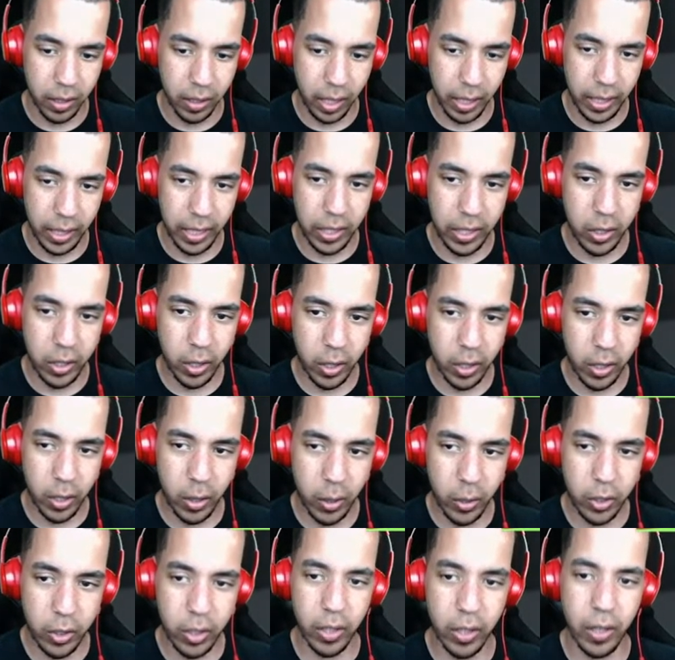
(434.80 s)
I need you to
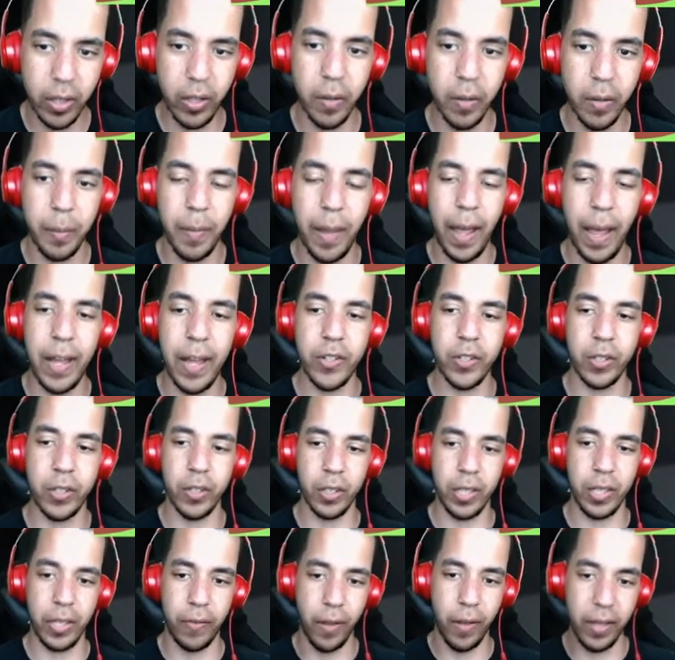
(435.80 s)
use your little
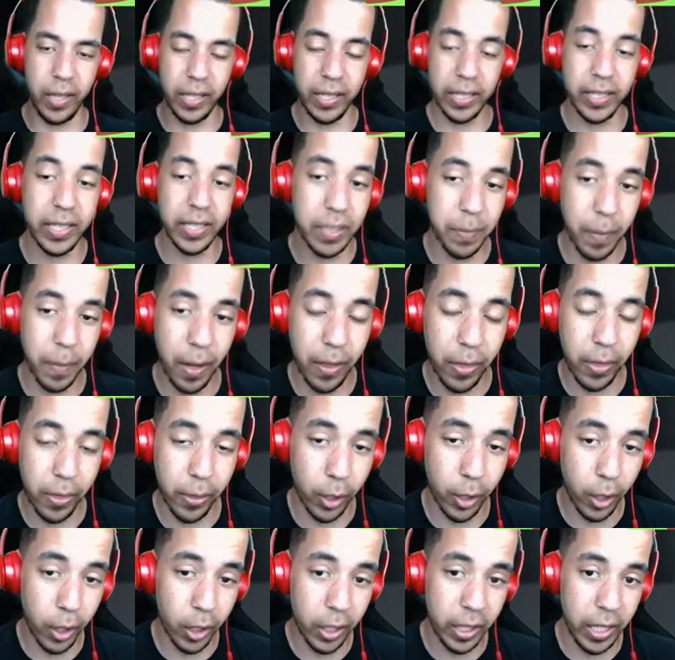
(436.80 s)
magical leaf. I think this is my
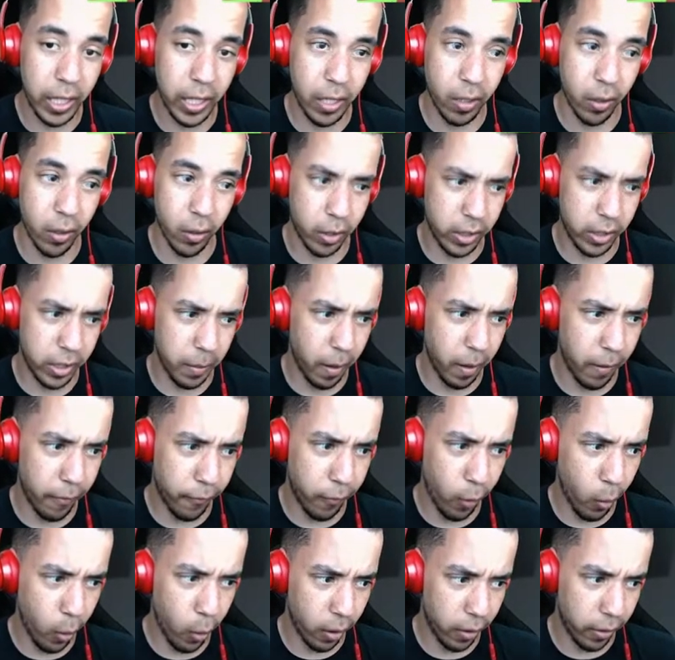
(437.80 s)
third heal, or is it my
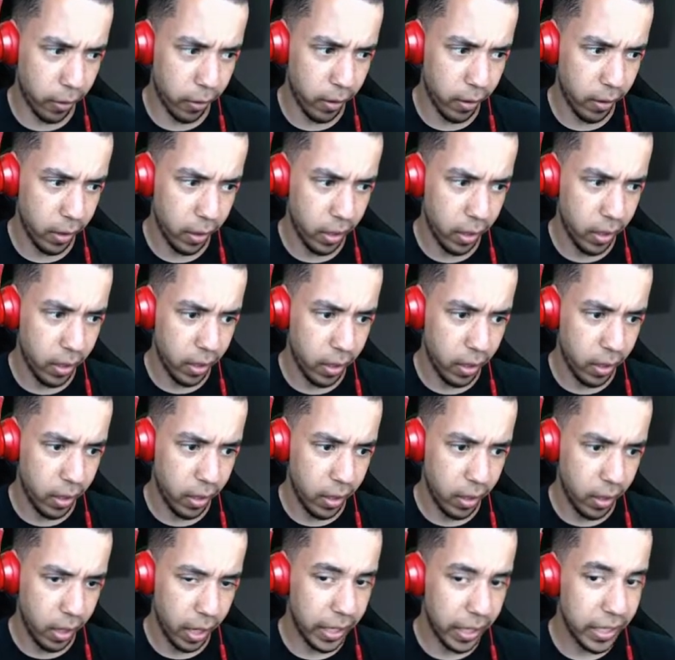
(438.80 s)
fourth?
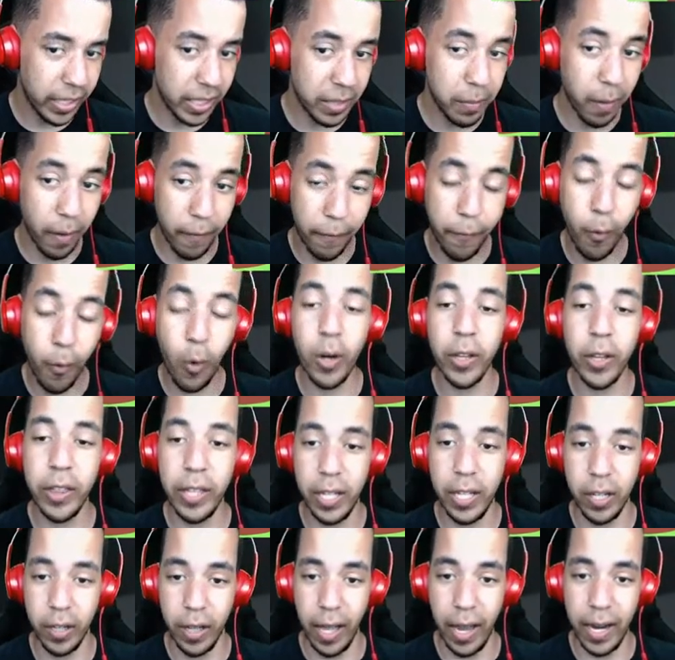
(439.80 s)
I think this is my fourth
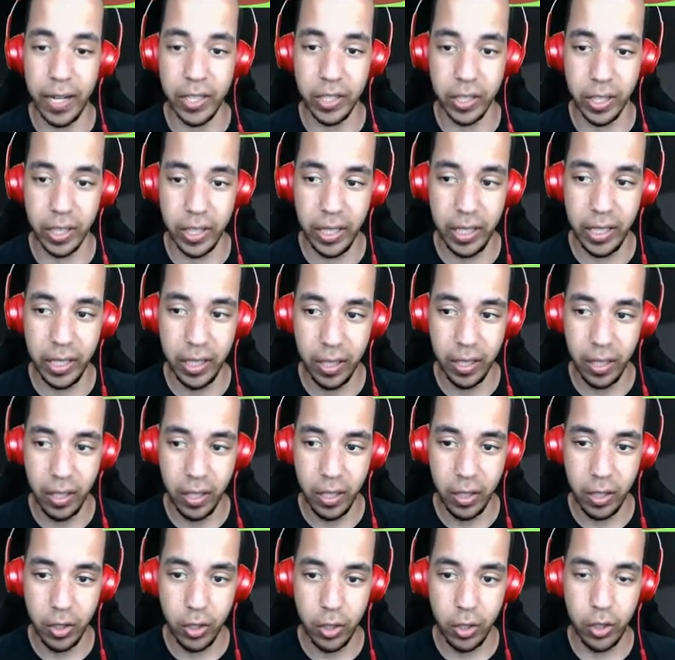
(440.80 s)
heal, actually.
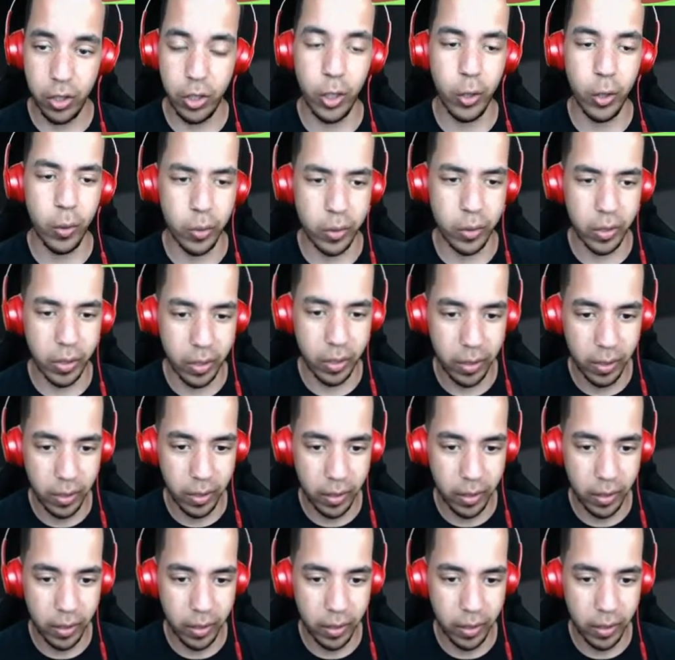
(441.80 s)
Shoot.